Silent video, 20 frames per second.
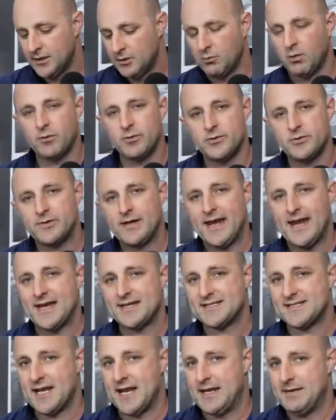Well, when you
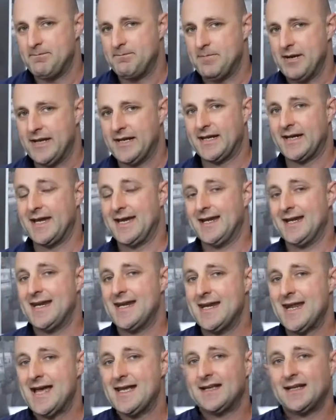cast a big
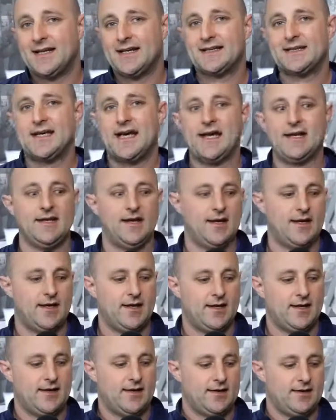net like that,
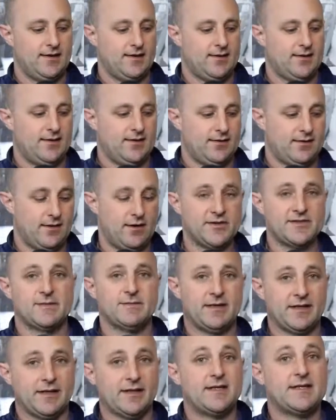
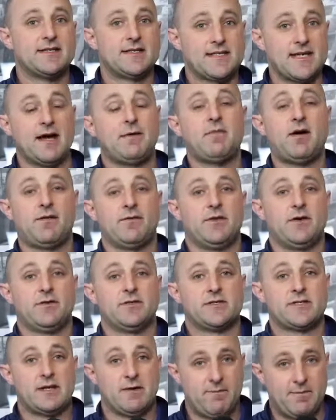ultimately some of
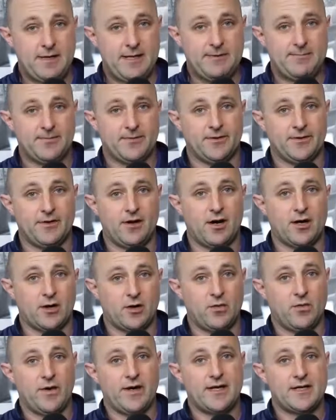those people are
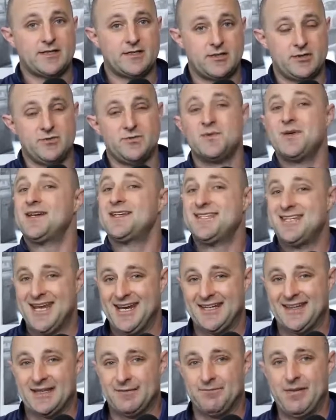going to
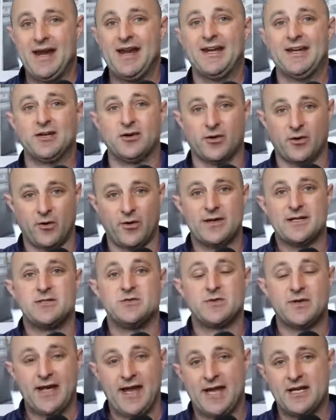take the bait. You're going
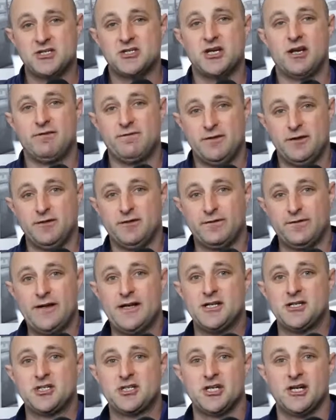to catch a few
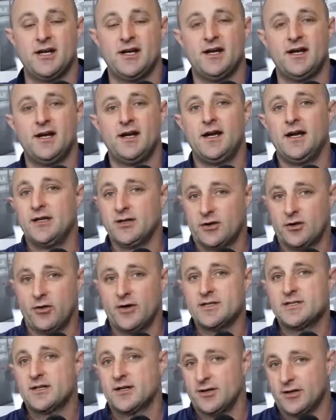fish and you're
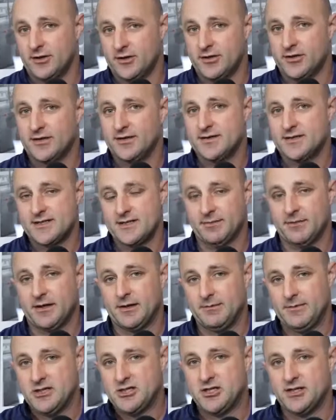going to earn some
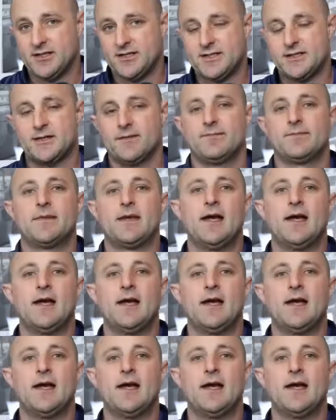commissions.